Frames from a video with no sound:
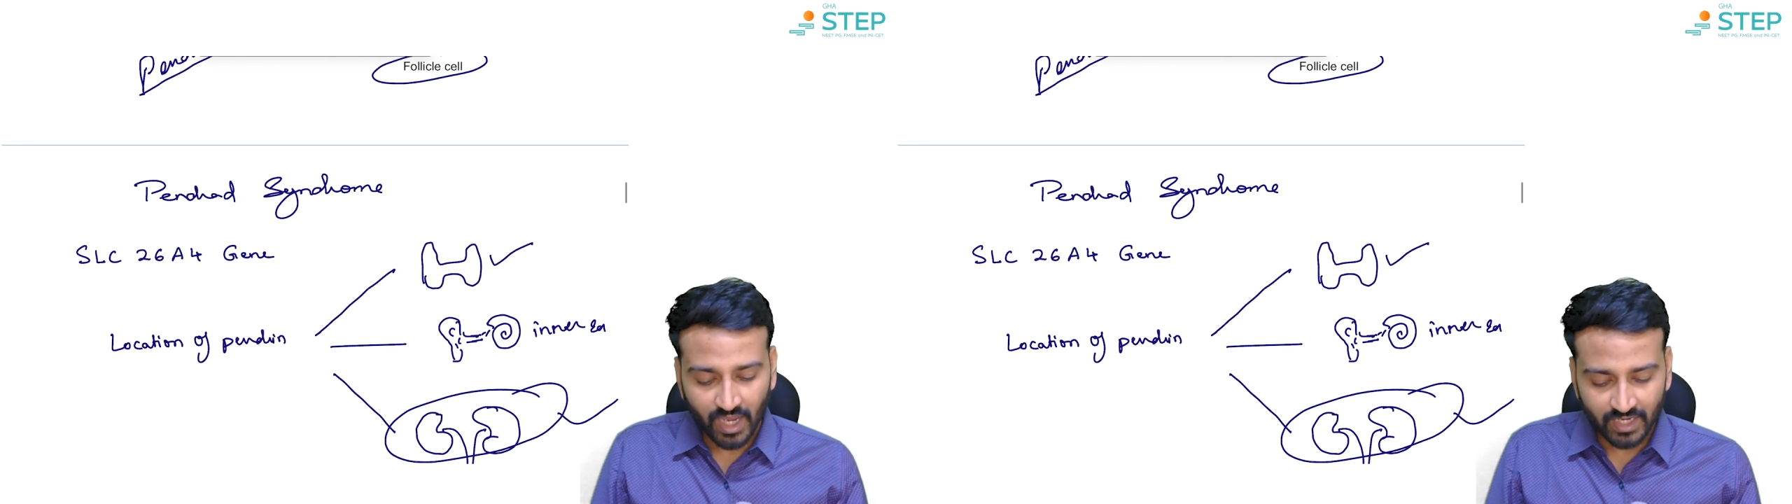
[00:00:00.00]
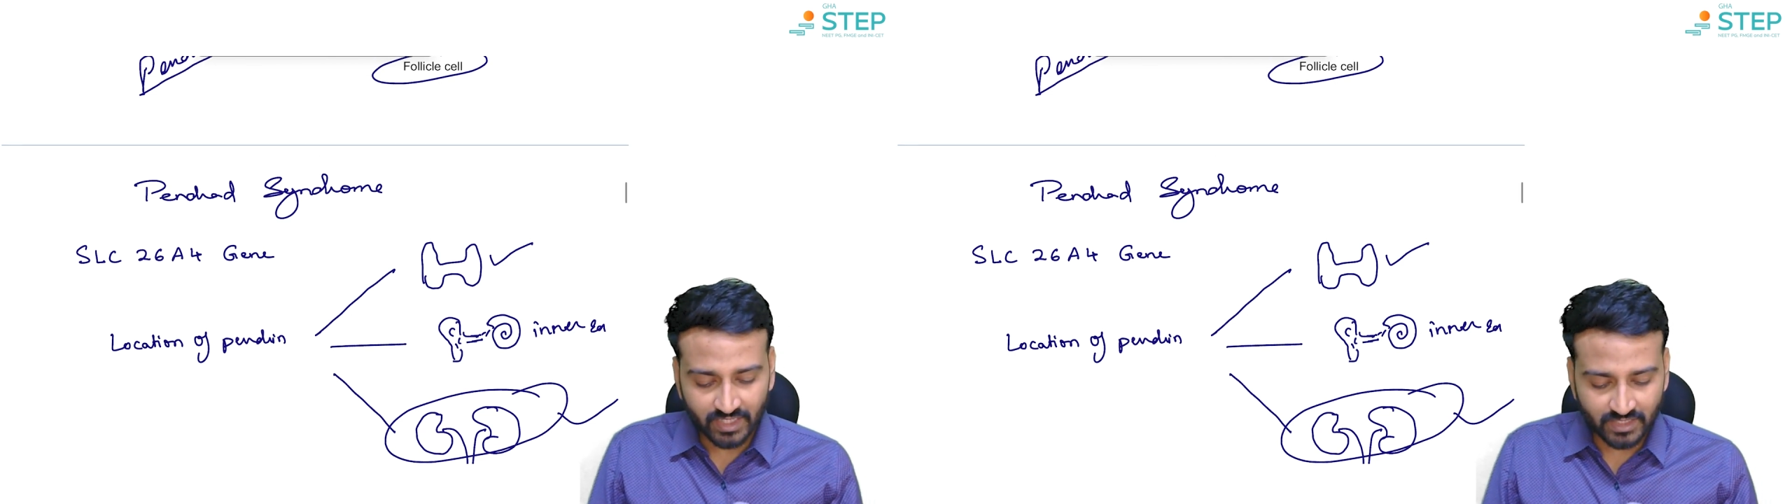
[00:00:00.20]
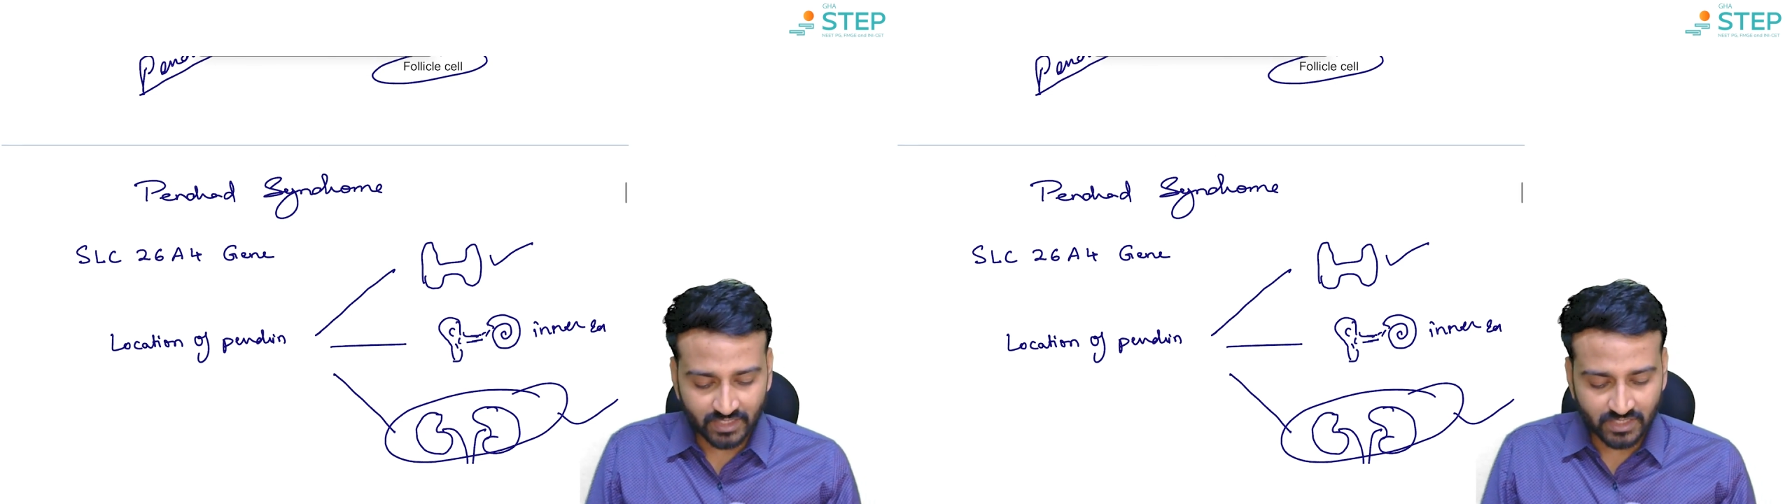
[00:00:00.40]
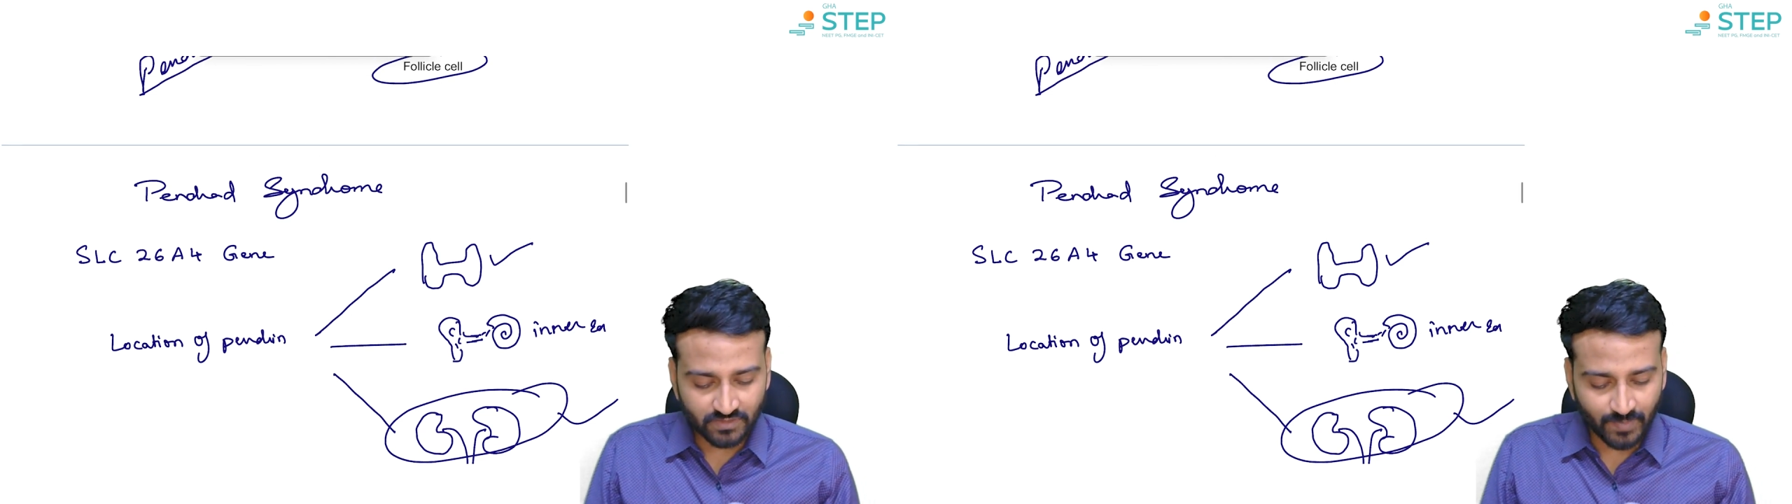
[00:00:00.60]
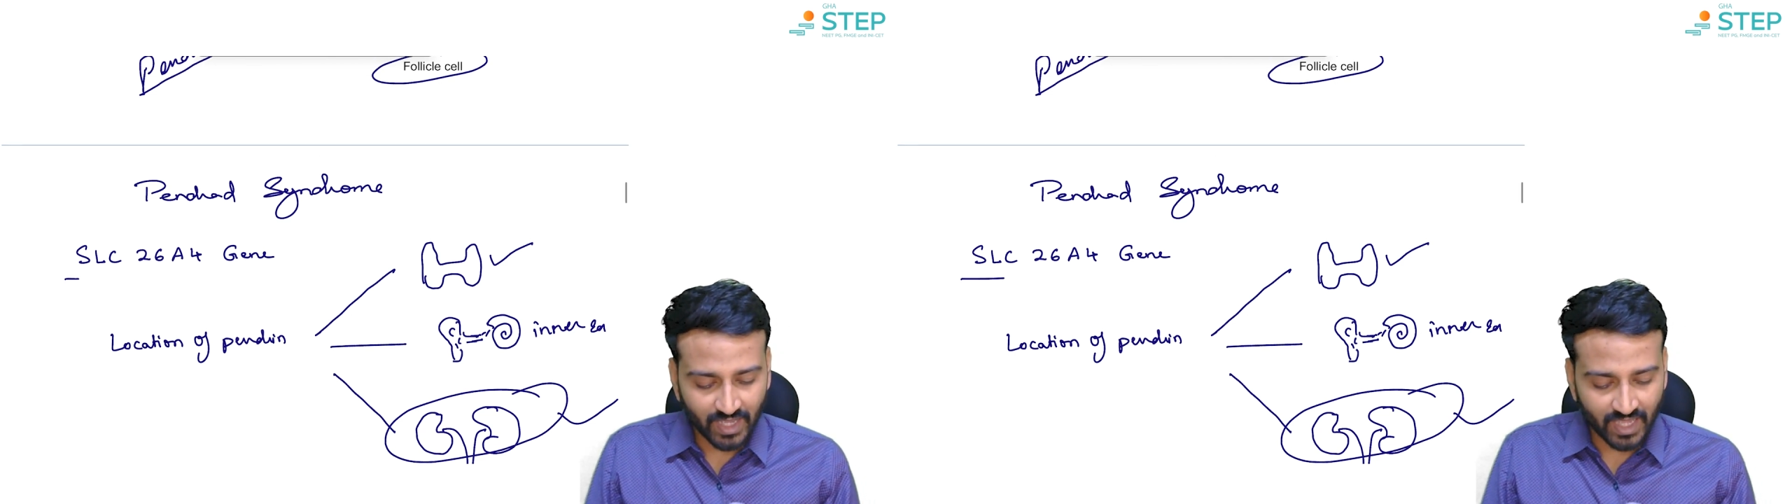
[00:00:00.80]
and it
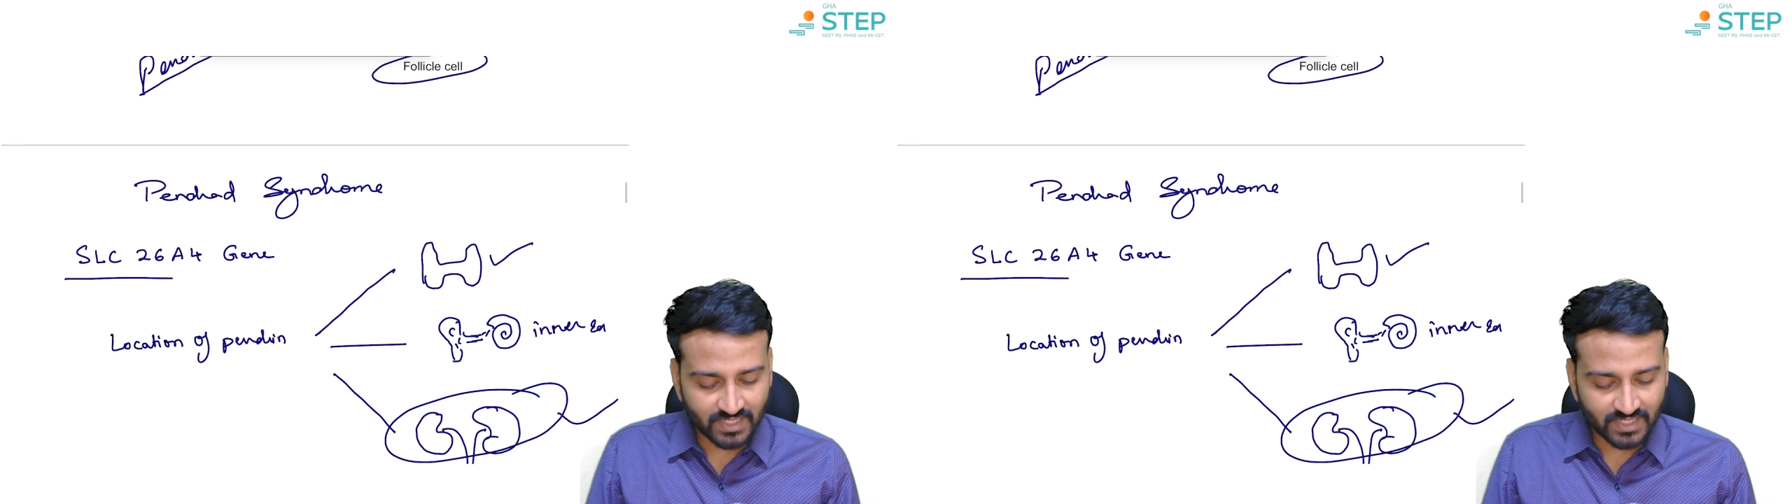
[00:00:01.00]
is by